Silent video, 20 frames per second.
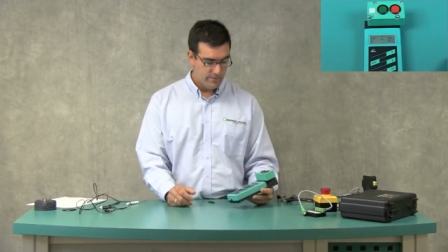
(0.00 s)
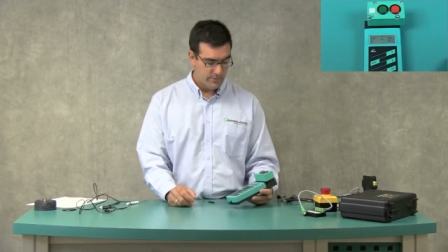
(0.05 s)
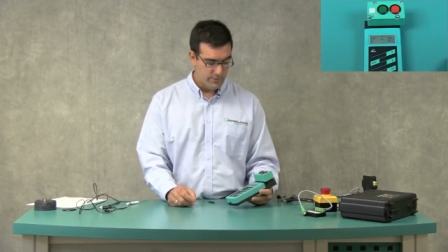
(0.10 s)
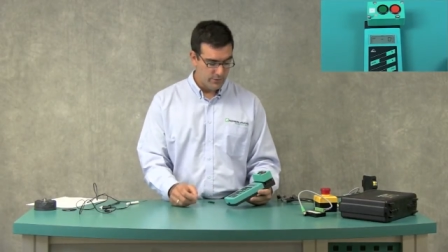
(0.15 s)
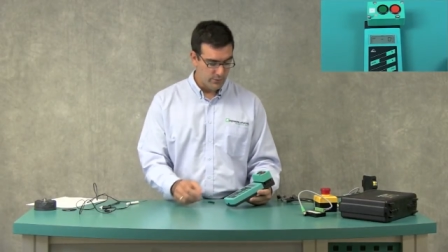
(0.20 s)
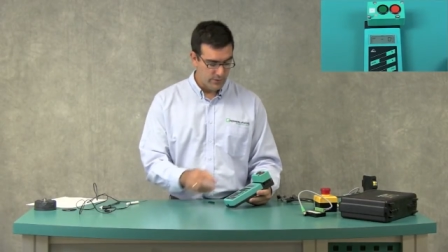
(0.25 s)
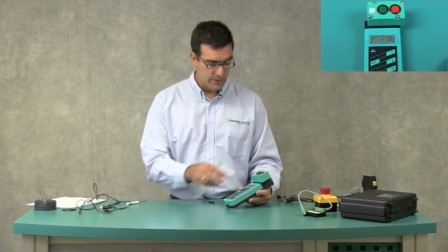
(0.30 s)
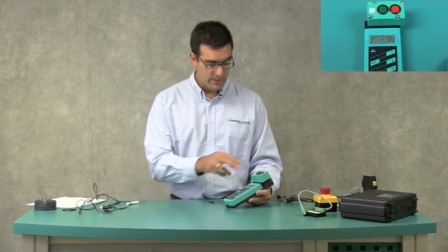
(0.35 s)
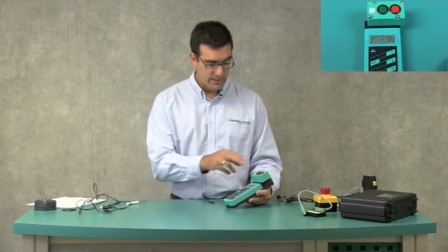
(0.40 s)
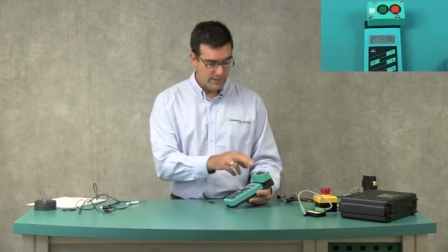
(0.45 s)

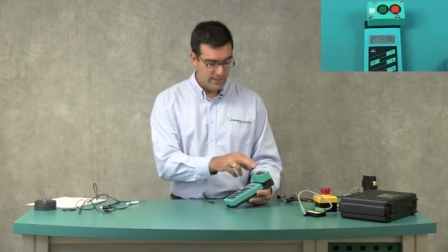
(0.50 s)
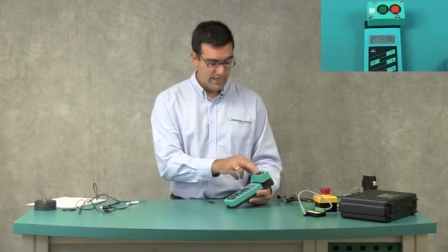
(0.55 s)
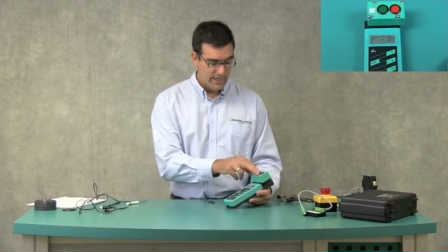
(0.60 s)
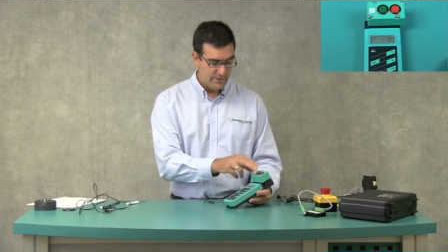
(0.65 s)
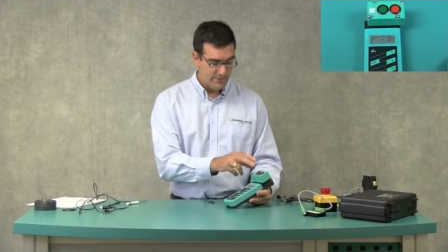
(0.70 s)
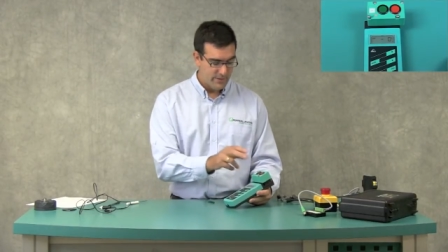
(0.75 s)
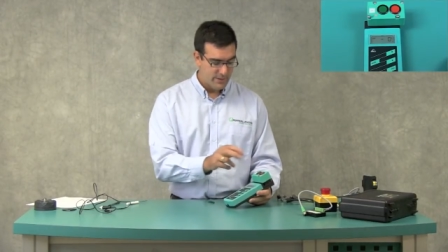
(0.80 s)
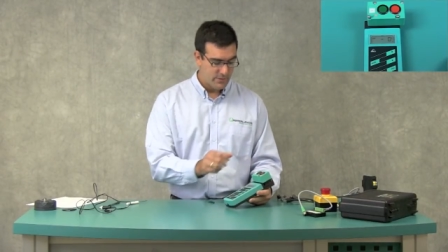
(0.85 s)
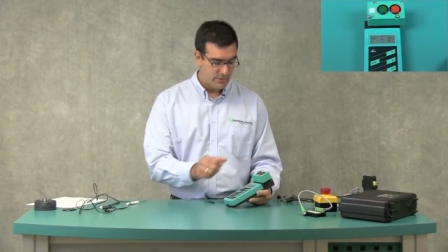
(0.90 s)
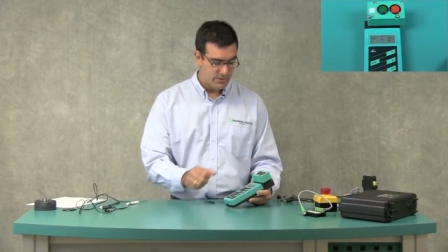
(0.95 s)
to read the
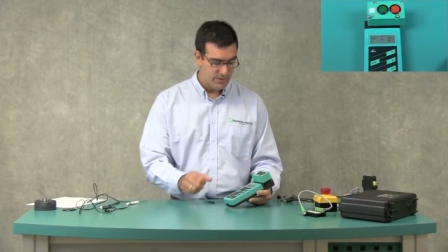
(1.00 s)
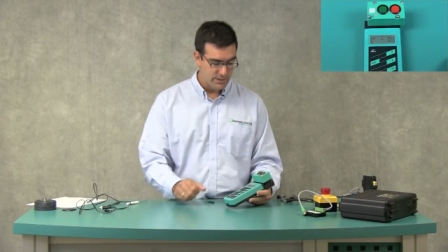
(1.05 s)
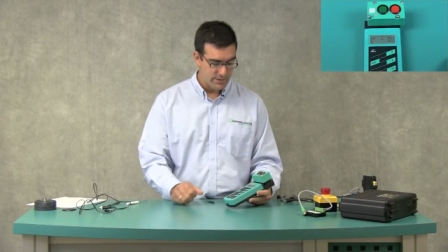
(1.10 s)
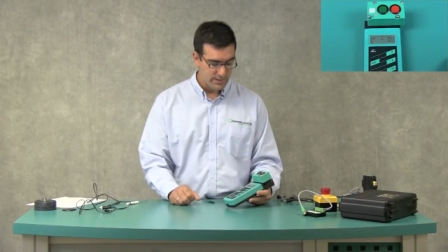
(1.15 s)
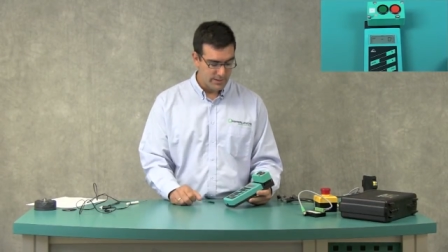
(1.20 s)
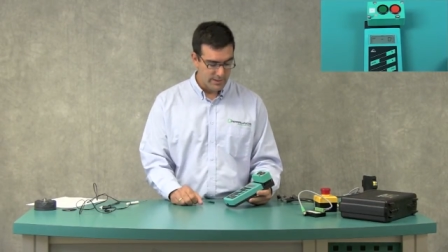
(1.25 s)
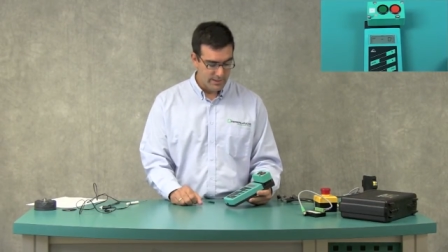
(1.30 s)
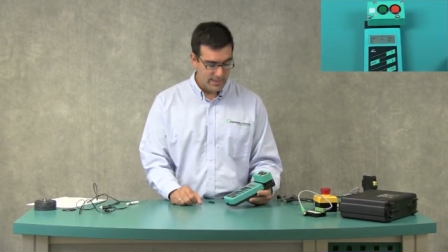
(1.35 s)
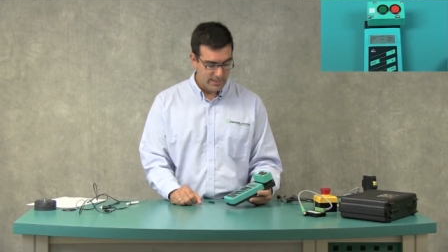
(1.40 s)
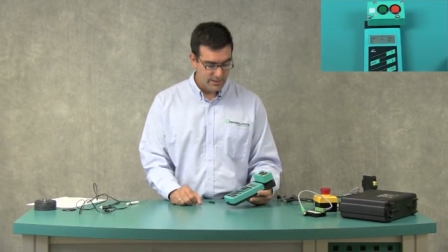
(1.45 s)
address which
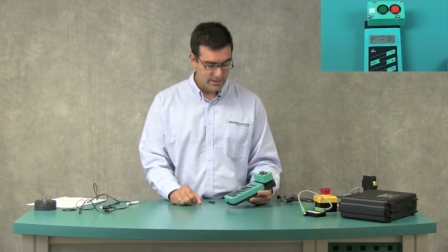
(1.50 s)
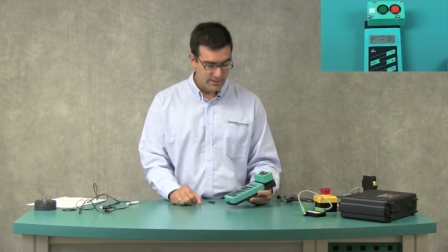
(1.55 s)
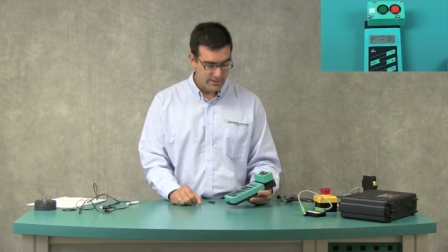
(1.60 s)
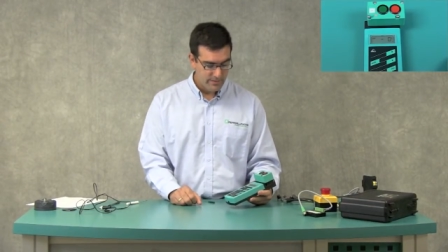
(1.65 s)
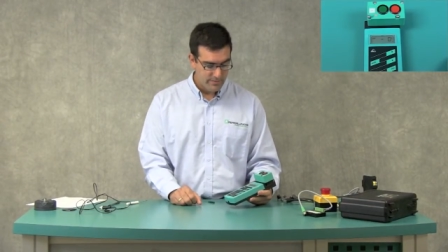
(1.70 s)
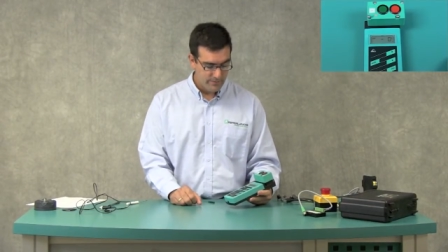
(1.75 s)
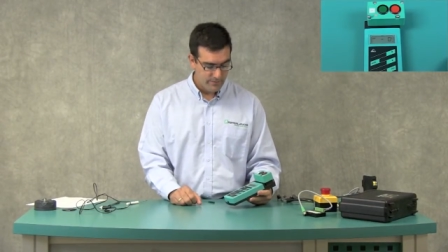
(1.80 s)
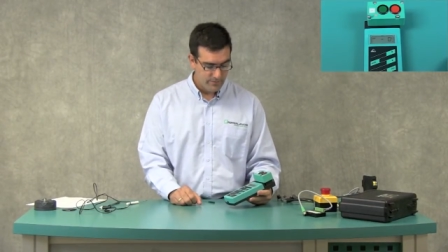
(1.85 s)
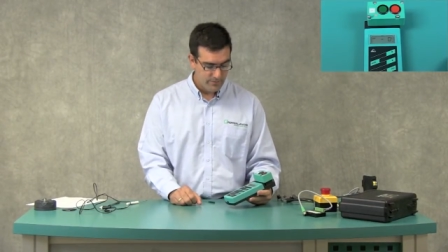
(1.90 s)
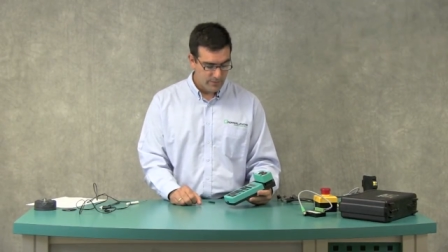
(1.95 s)
is connected.